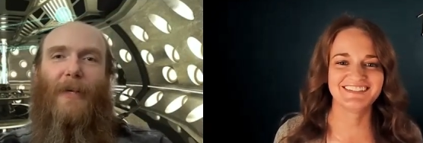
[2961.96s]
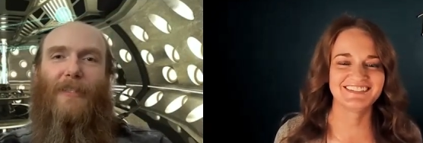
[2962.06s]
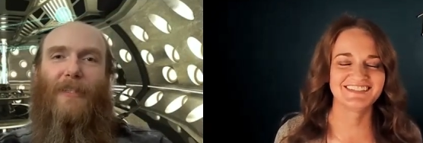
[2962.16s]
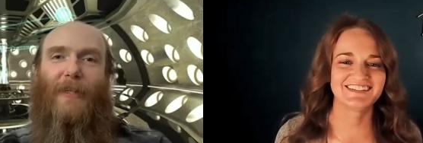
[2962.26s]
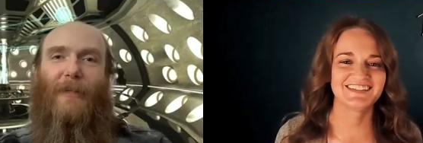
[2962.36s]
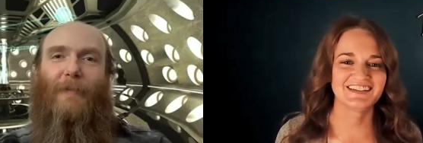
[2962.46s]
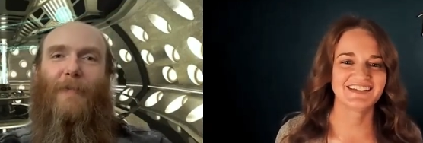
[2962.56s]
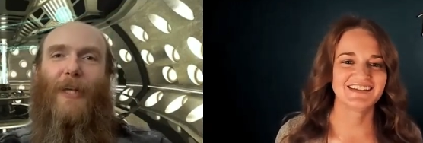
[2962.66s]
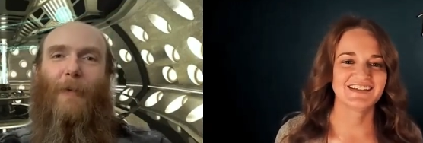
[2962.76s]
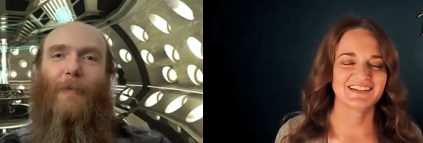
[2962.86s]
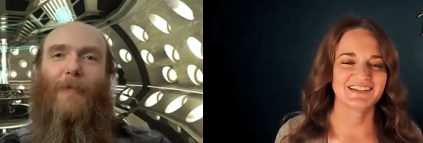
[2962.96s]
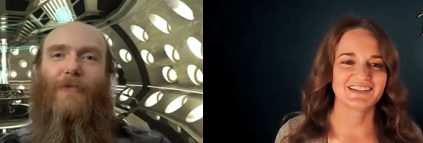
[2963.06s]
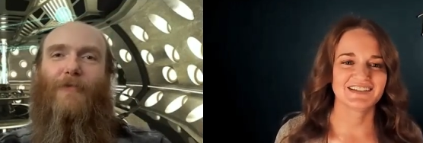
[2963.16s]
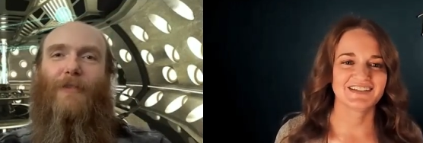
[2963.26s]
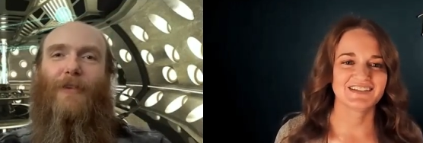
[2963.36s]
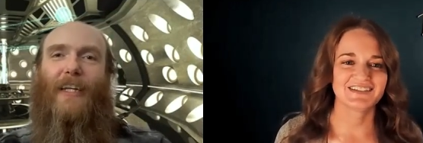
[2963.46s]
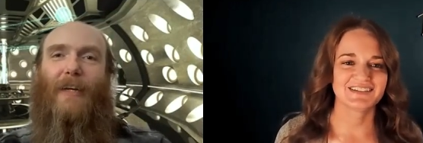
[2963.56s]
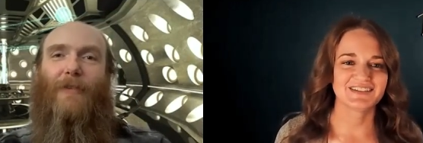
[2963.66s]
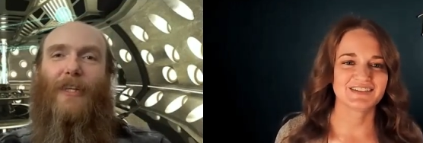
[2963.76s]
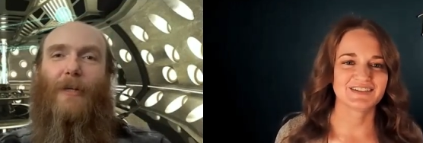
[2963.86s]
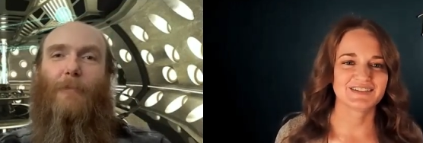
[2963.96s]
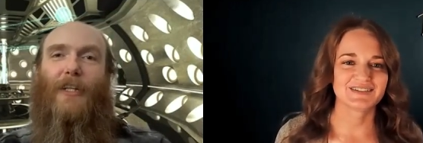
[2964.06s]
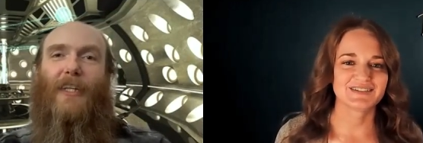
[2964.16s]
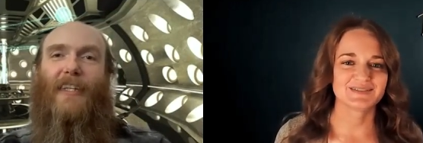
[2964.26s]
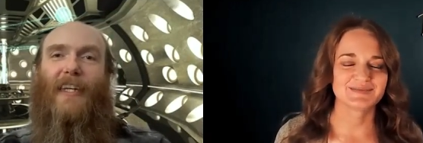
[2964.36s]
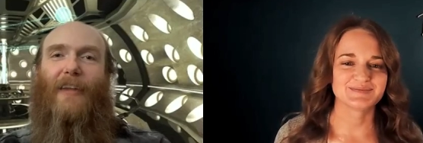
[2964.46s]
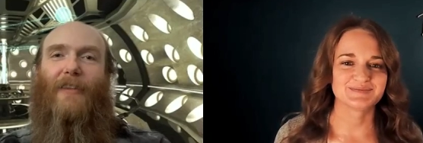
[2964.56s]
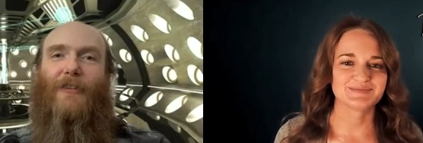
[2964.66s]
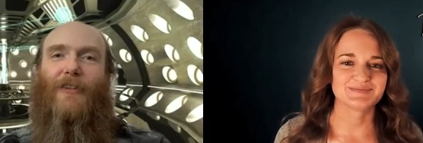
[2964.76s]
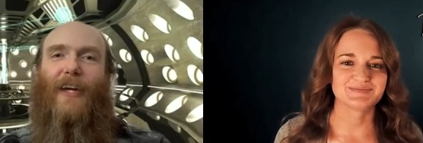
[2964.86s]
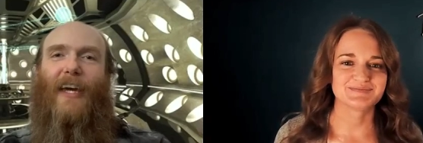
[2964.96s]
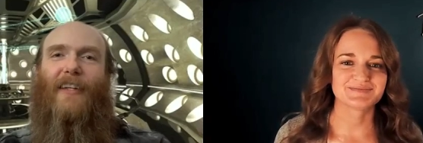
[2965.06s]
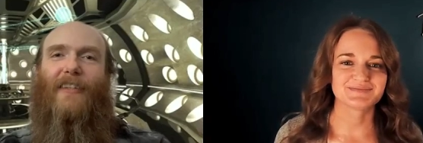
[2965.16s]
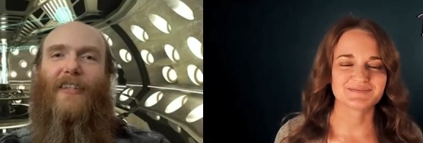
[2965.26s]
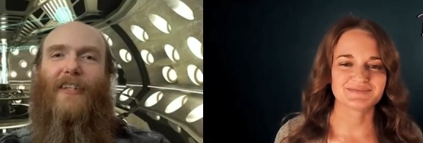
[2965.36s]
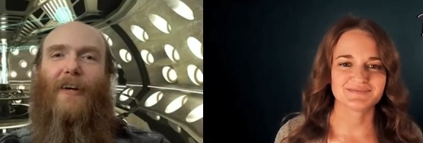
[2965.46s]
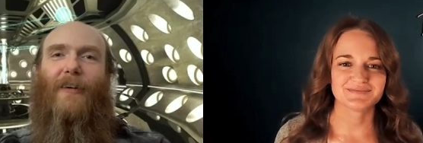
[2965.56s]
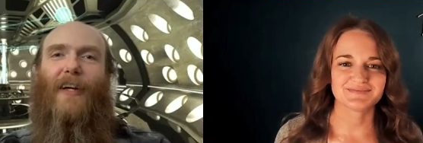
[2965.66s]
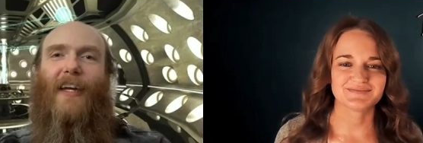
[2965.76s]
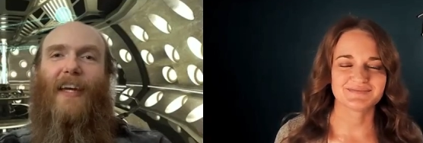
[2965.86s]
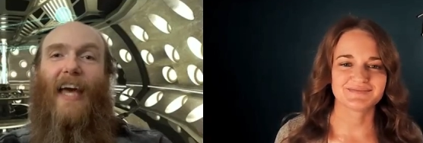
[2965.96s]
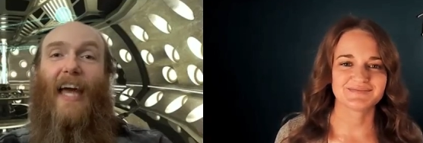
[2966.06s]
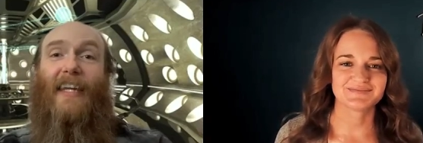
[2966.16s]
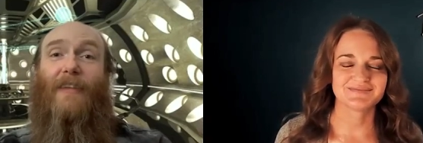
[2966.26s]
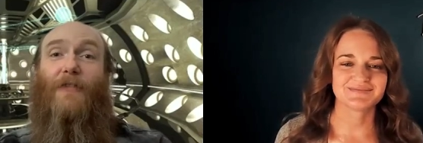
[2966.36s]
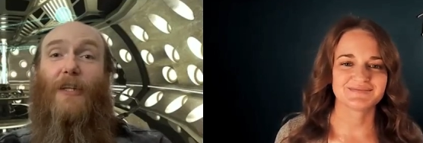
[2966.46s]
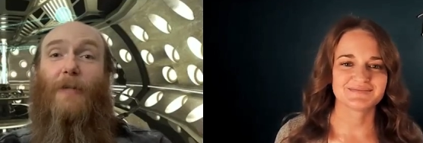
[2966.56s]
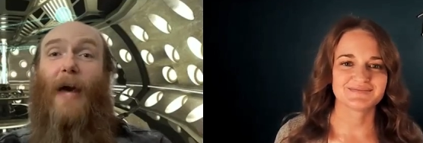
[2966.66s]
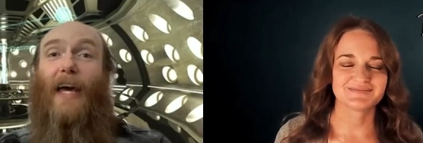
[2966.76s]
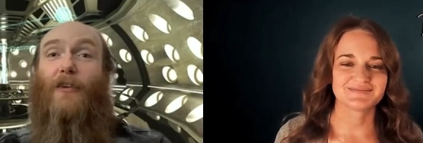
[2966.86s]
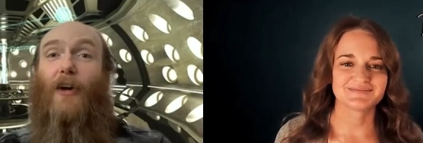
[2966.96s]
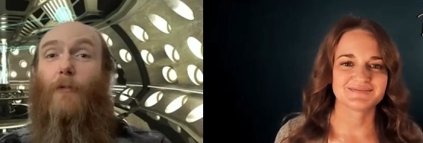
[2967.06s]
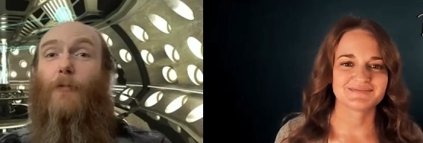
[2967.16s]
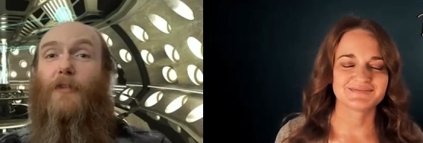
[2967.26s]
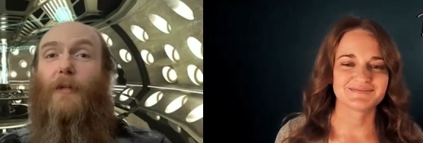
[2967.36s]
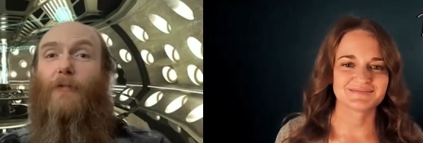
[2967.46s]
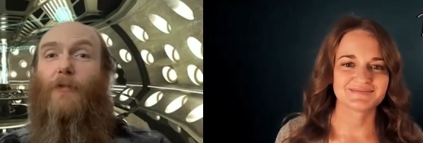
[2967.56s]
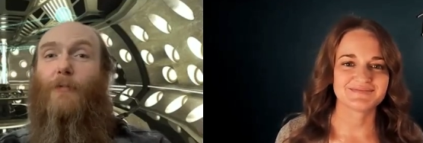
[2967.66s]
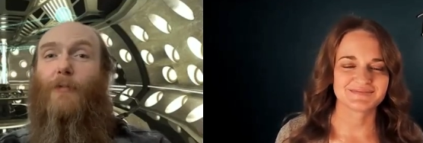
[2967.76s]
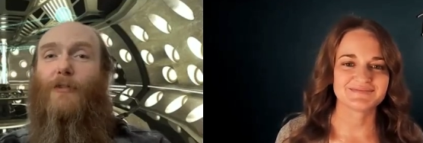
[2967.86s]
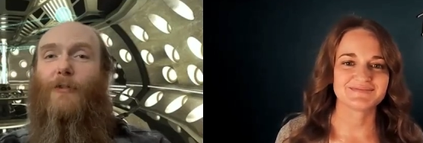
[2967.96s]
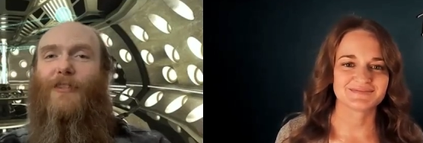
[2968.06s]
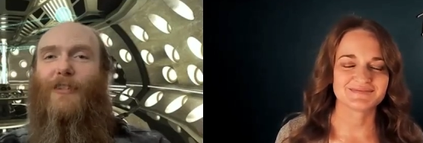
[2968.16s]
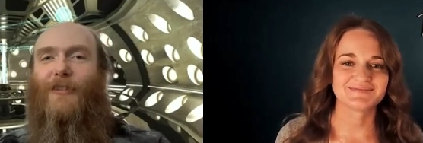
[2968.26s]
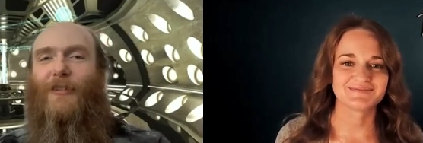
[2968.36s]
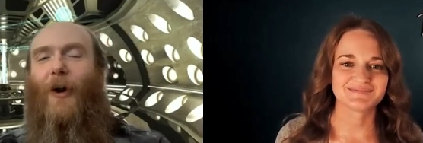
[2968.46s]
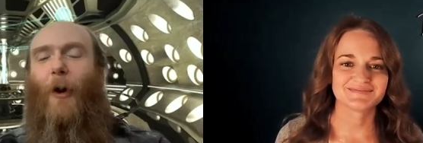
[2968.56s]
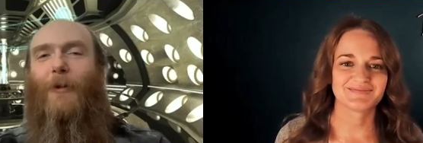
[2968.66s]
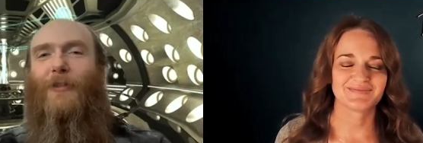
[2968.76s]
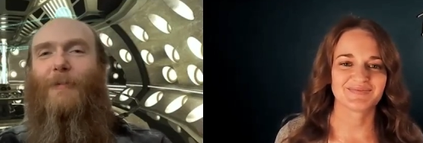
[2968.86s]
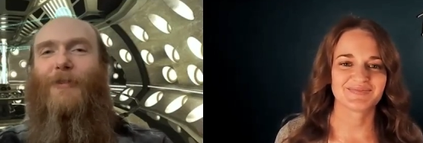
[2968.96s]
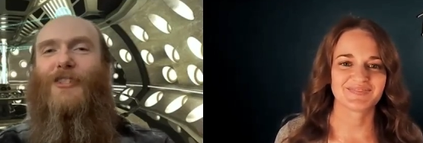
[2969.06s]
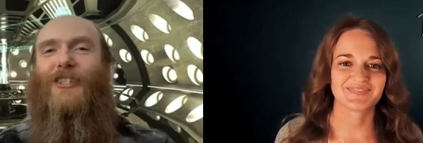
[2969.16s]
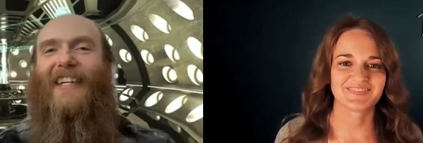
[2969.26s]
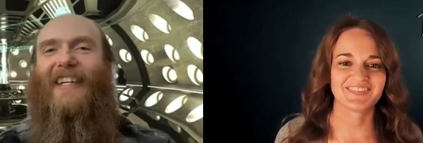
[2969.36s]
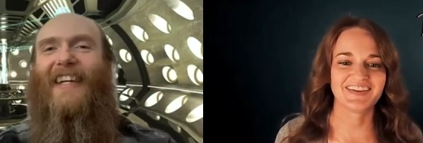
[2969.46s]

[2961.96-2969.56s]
Speaker 1: basically, you know, rewriting everything and putting it together, and you know, any feedback or helpful tip for wizards is always appreciated.